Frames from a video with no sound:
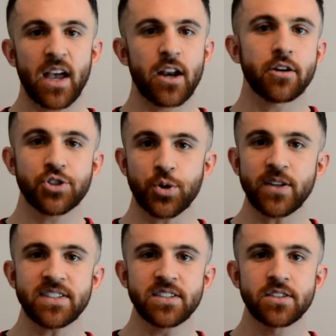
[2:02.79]
And our
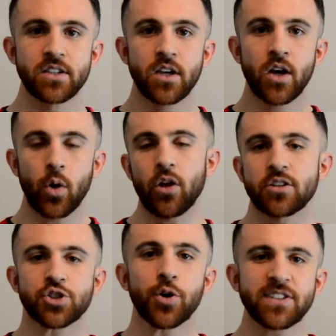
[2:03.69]
choices, well, our
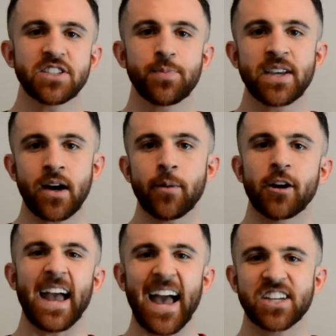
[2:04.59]
choices become
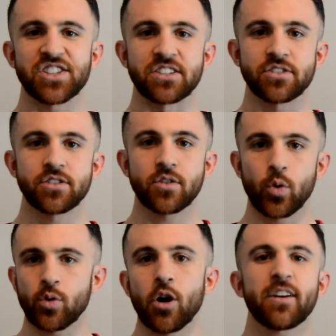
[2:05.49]
our actions
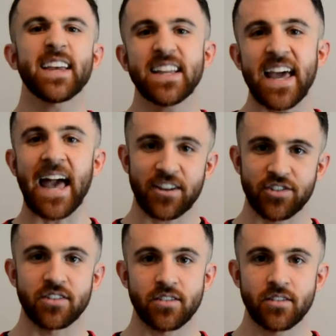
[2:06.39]
or our
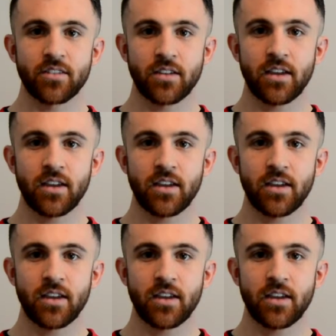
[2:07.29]
inactions.